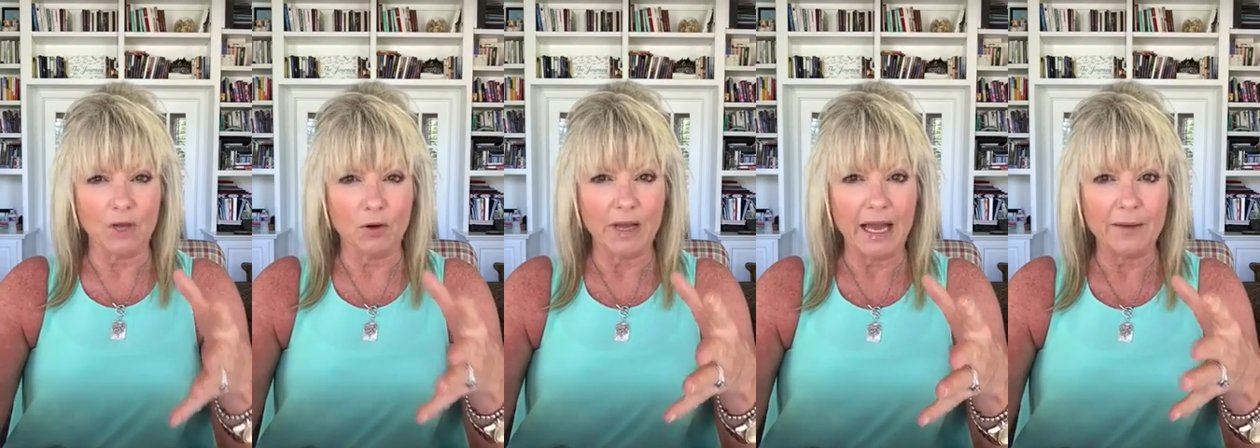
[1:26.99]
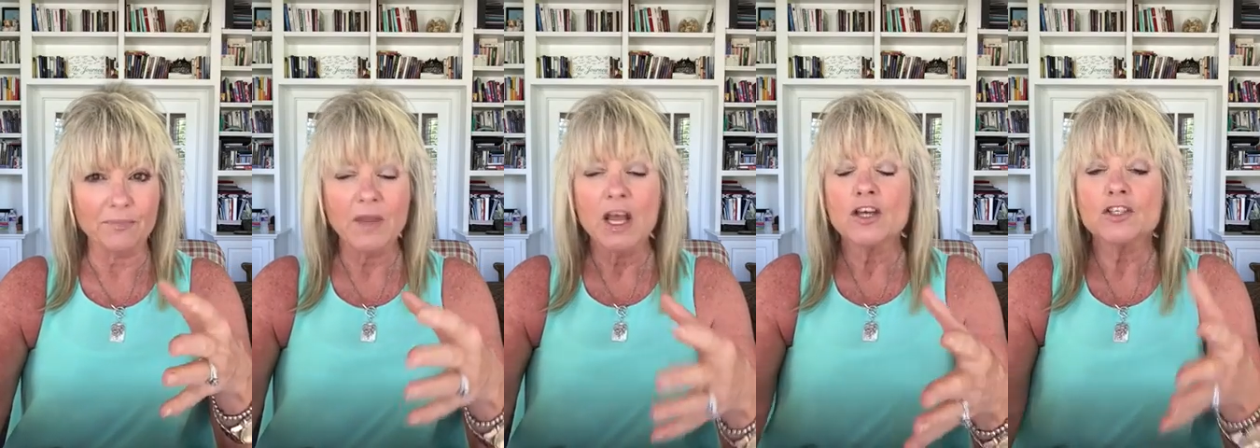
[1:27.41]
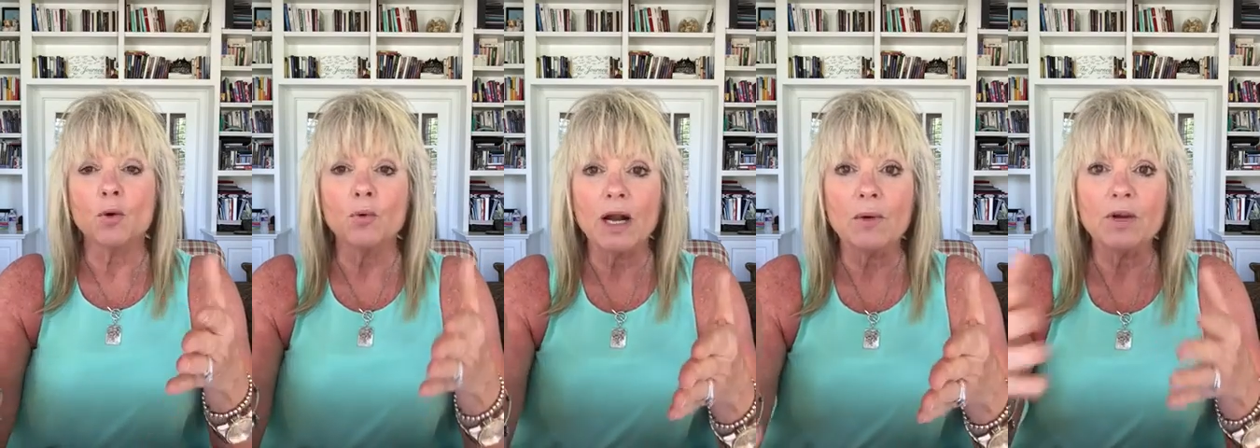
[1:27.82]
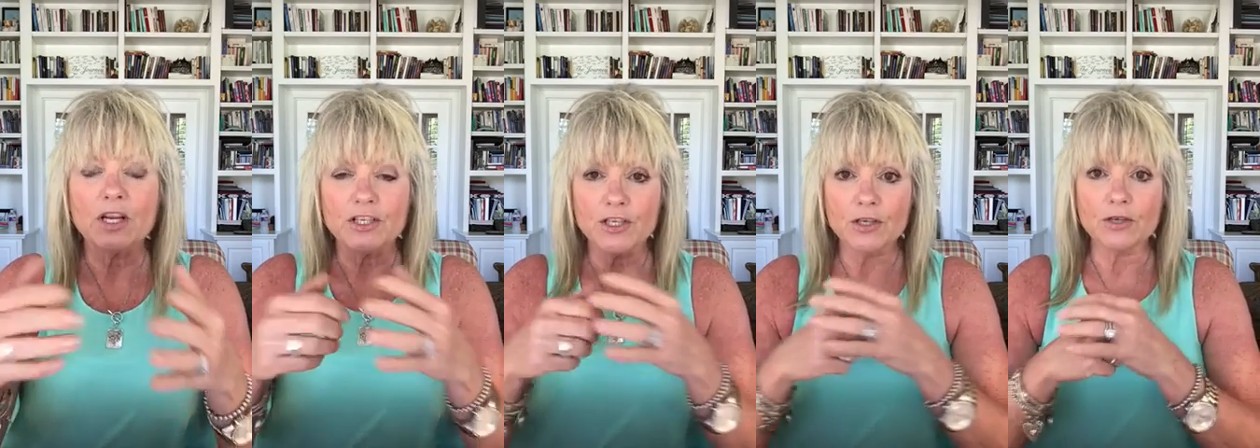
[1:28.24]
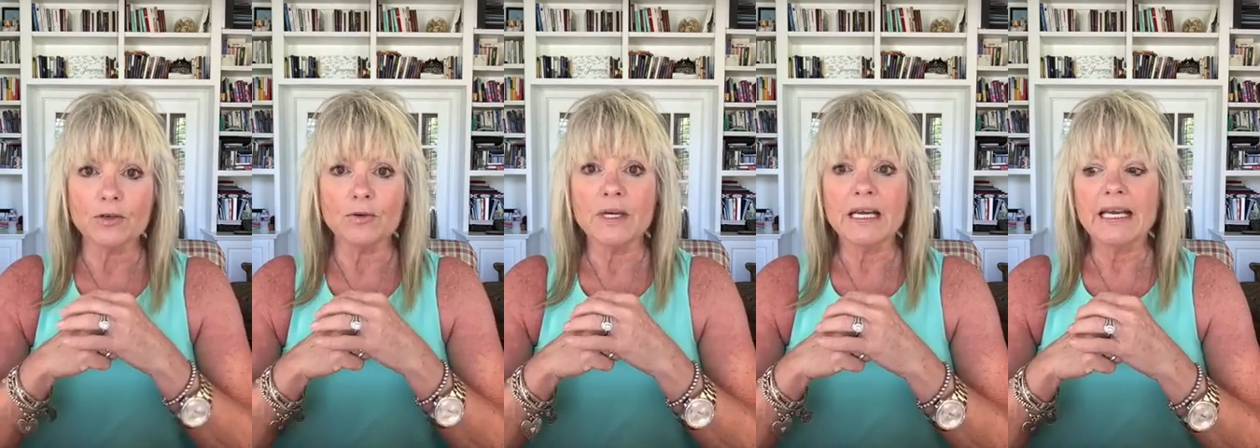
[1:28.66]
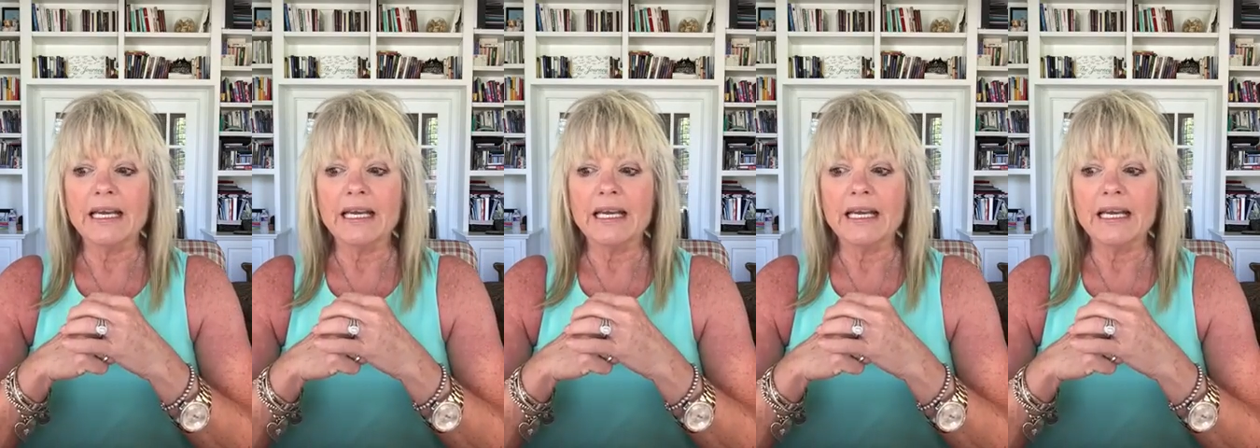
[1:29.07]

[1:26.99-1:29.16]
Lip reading: Okay, so what I want to do,